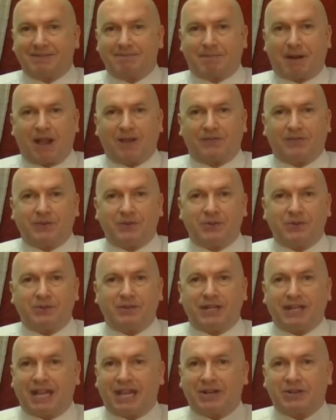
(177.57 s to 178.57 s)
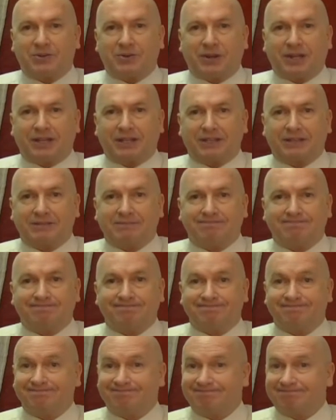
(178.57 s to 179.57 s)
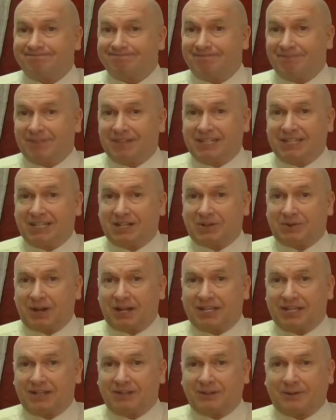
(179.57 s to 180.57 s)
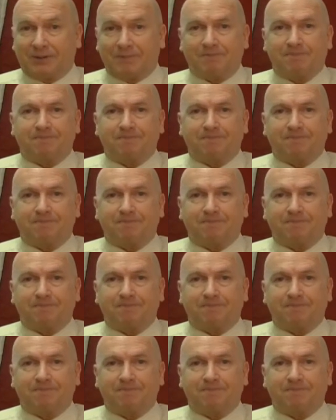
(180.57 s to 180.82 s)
buy food and drink. You get a great deal.